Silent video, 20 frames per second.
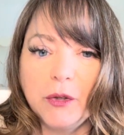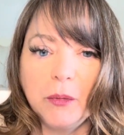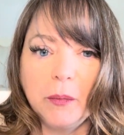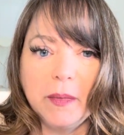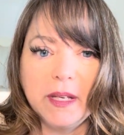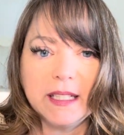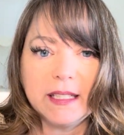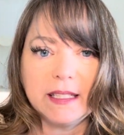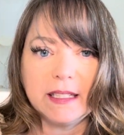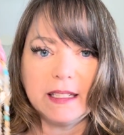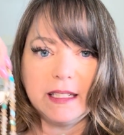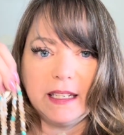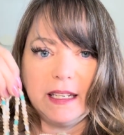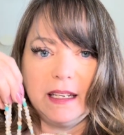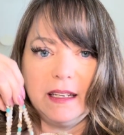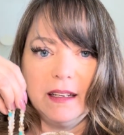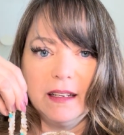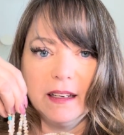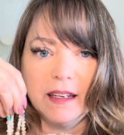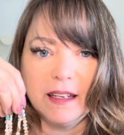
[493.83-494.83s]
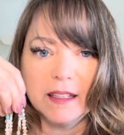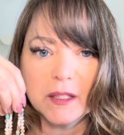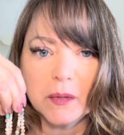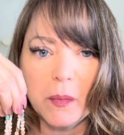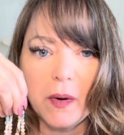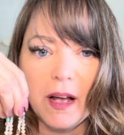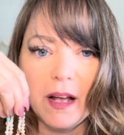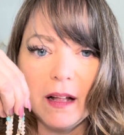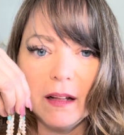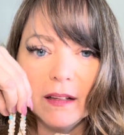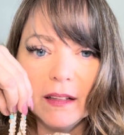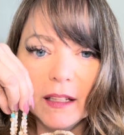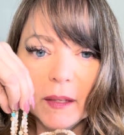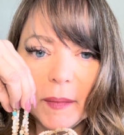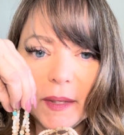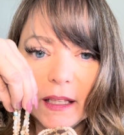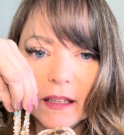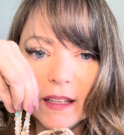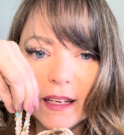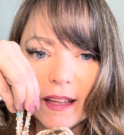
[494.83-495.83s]
Misty as well. I
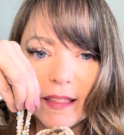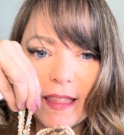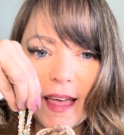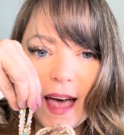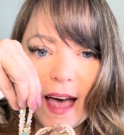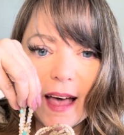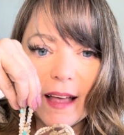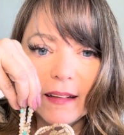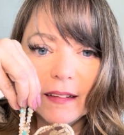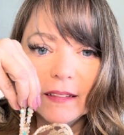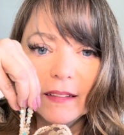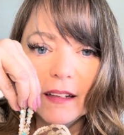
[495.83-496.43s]
mean, look at that.